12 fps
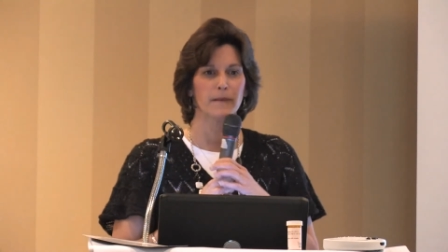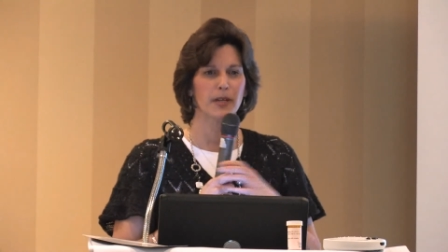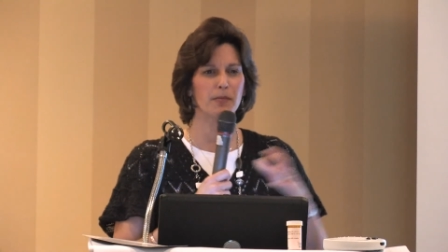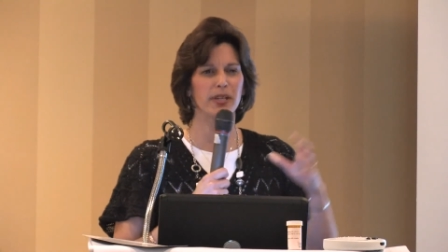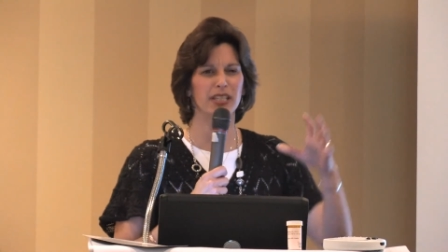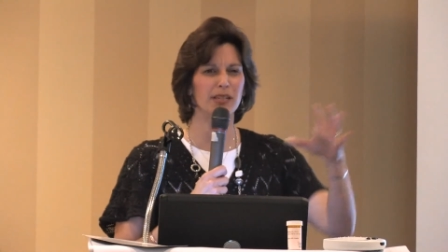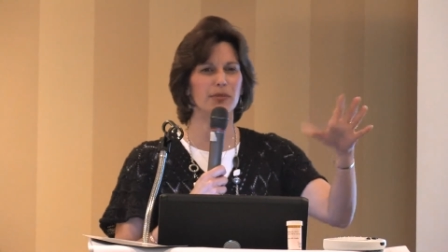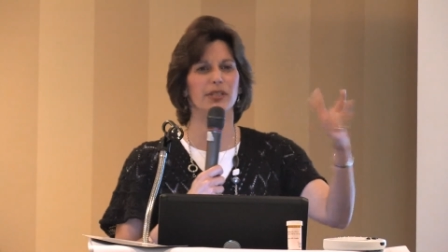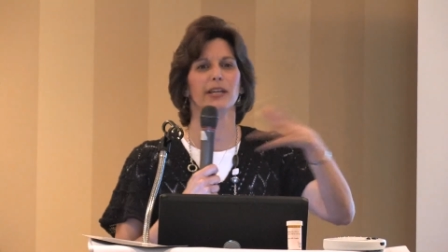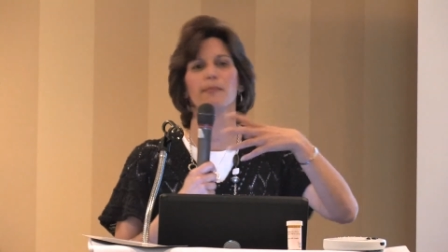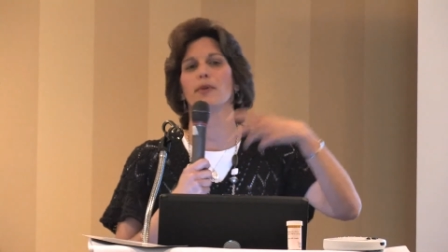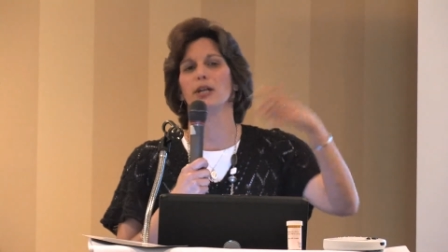I'm like, give me
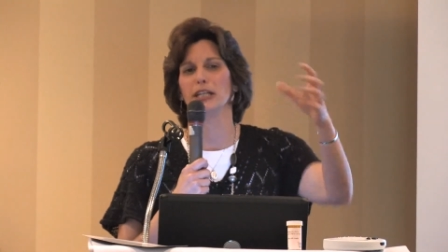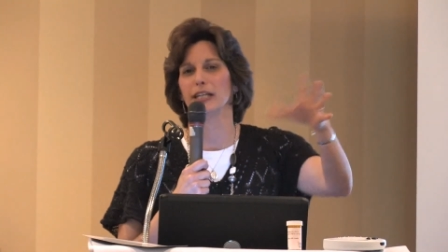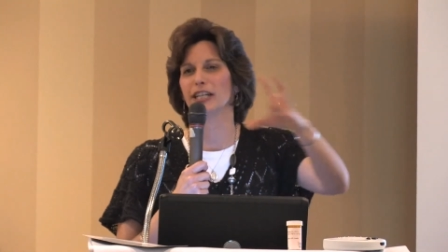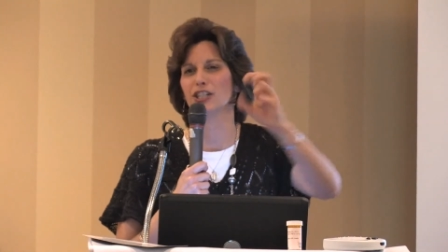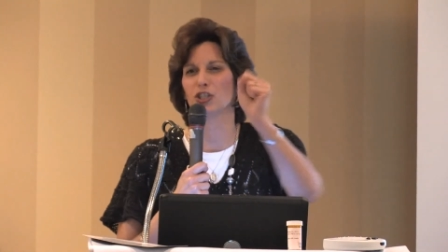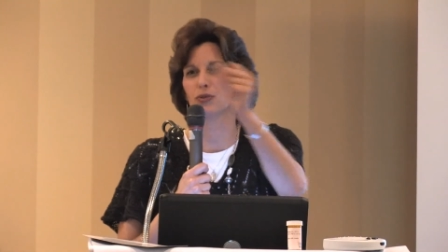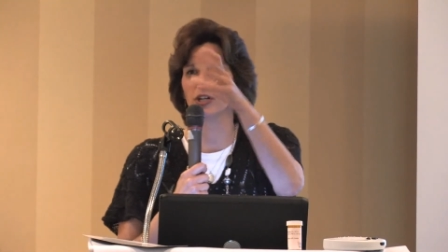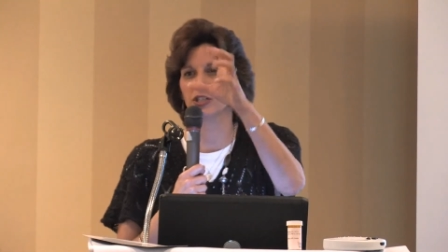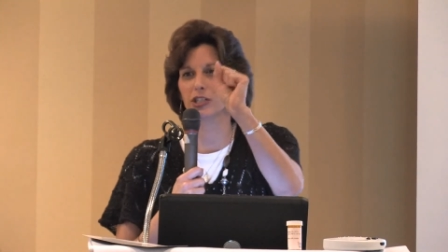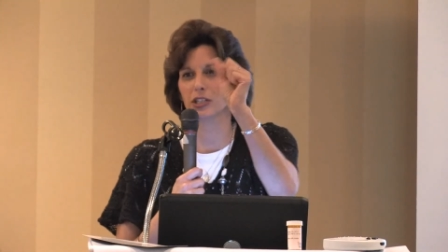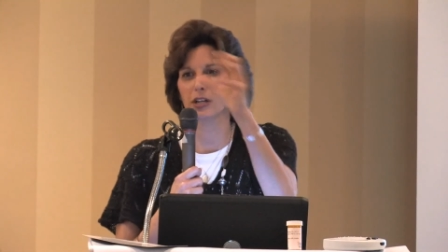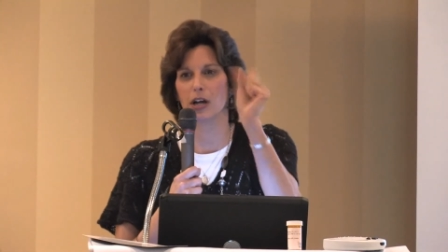that money. And I
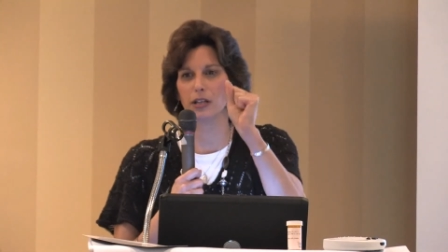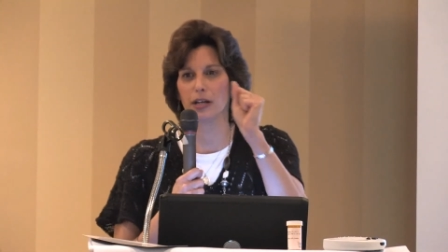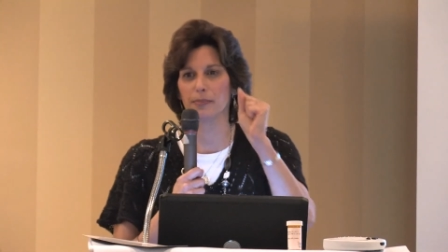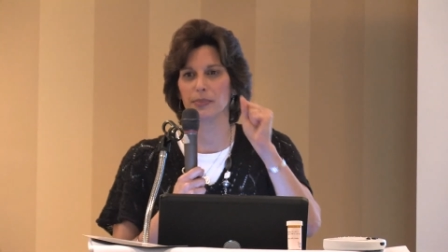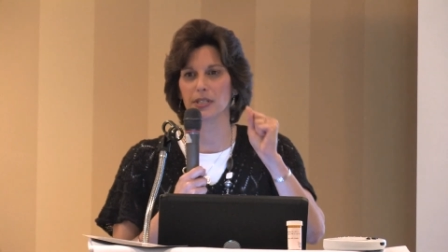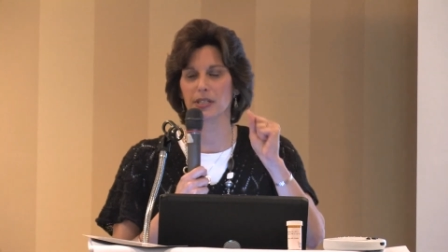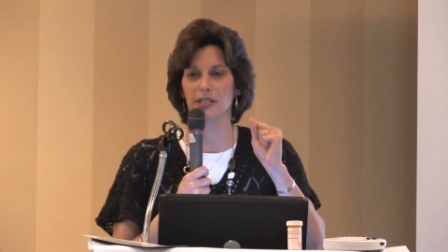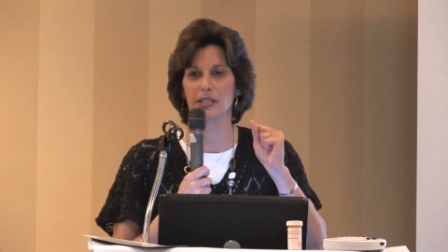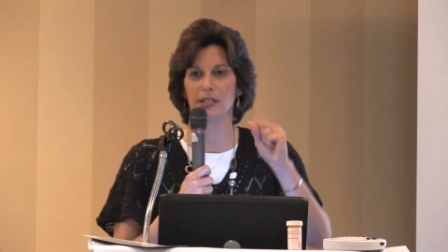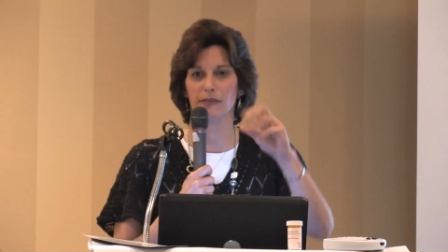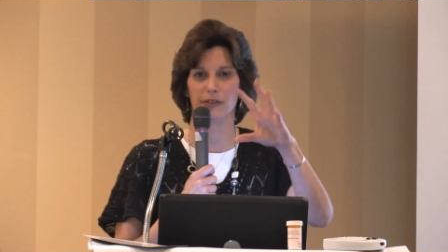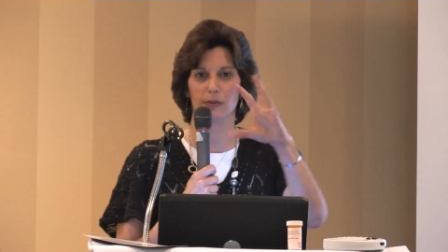scrunched it all up to
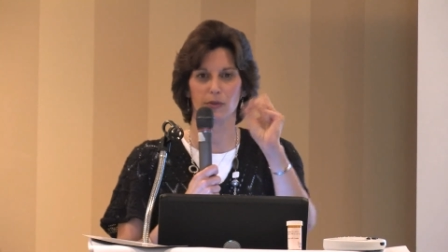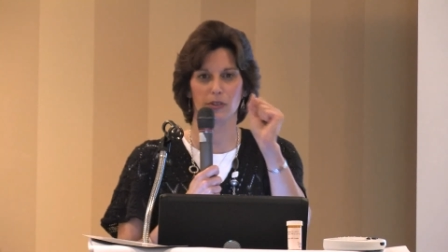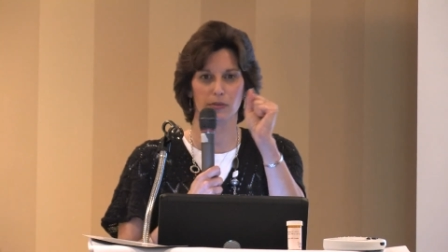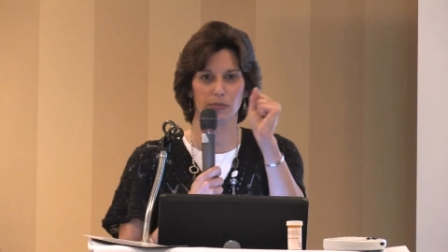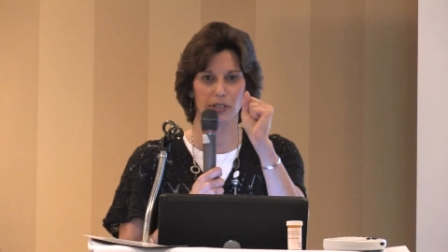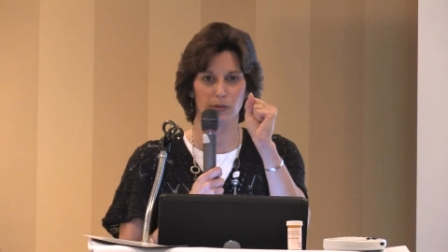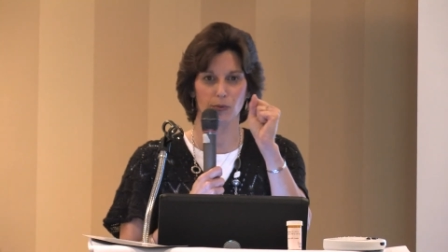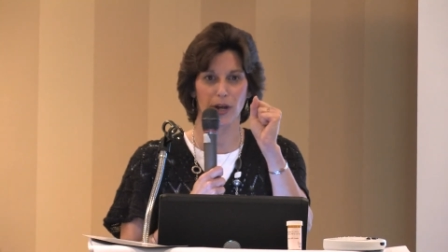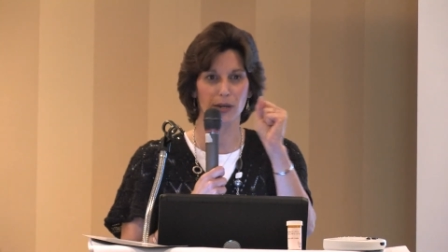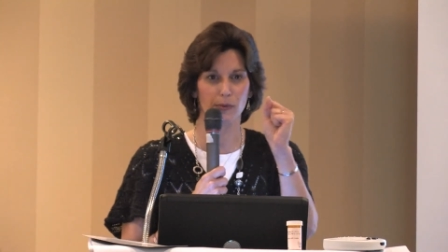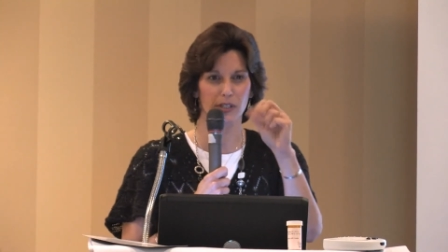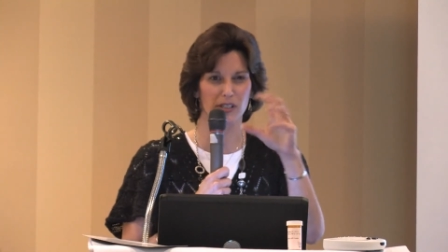see if it could be
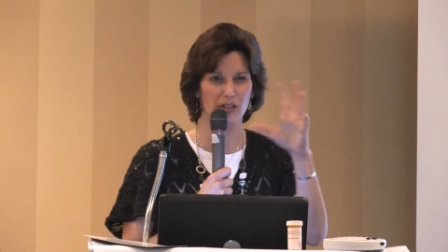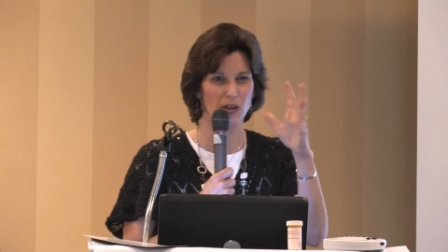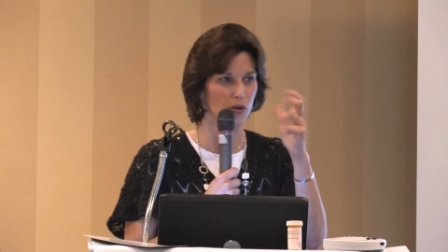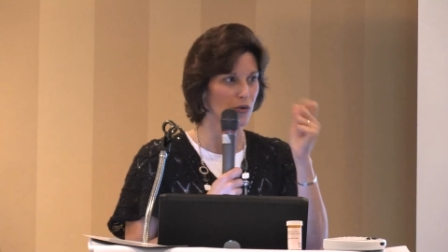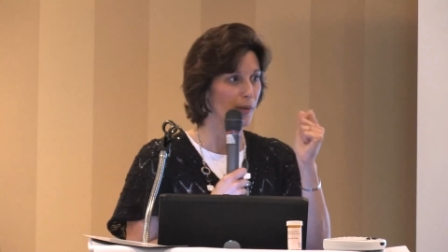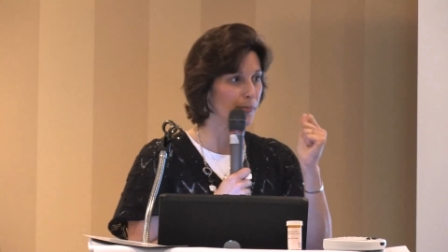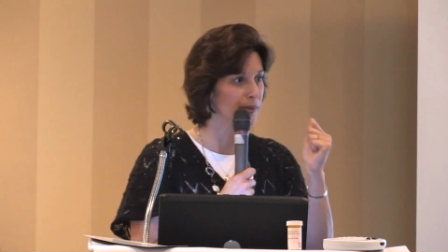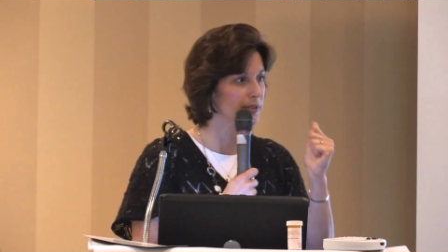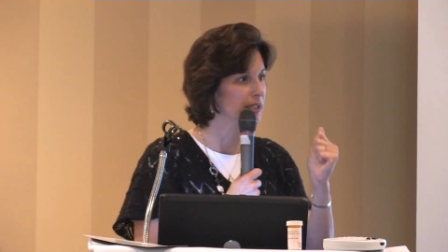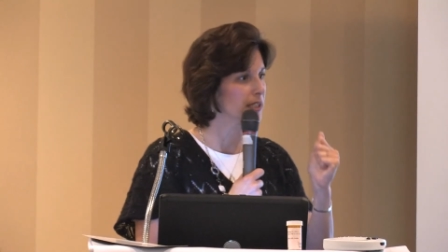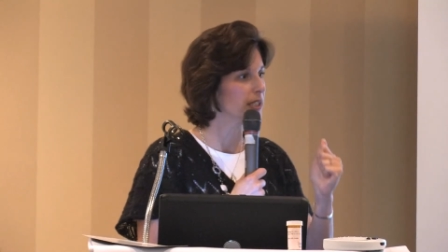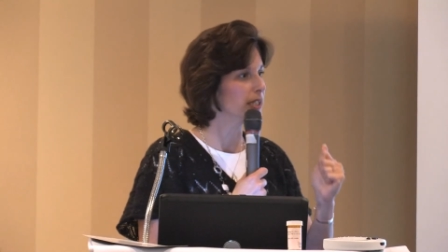read when it's all
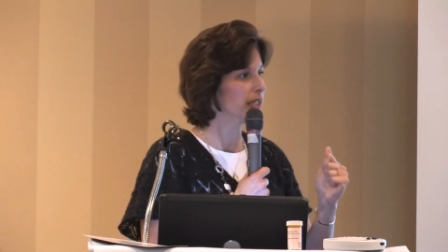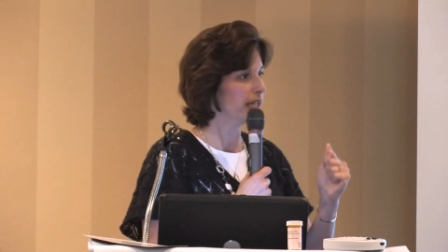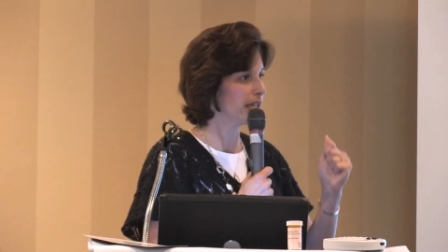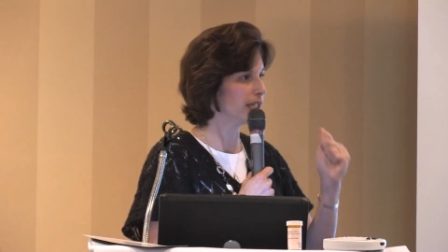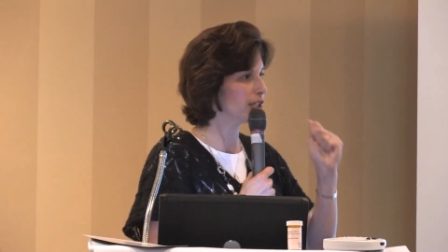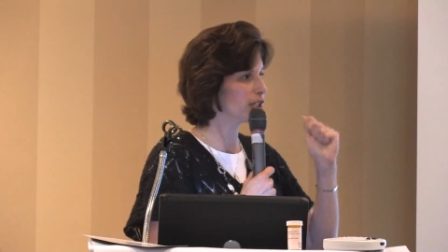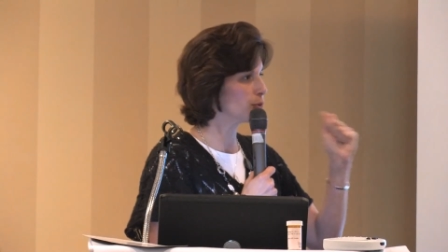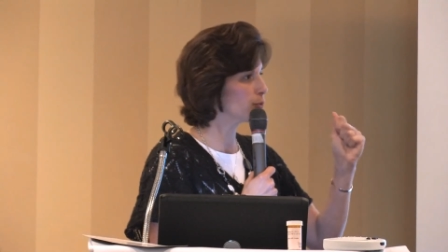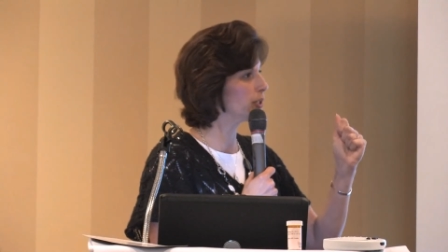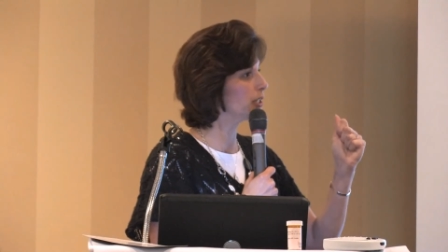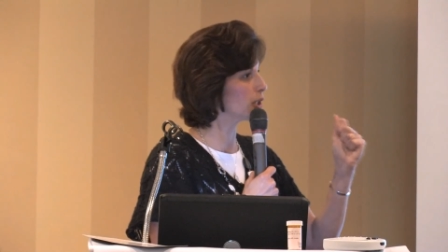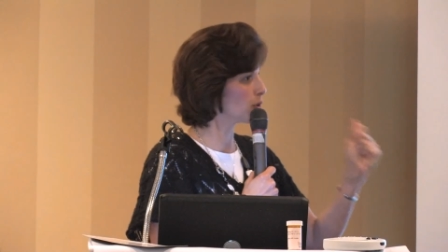crumpled. And it could read a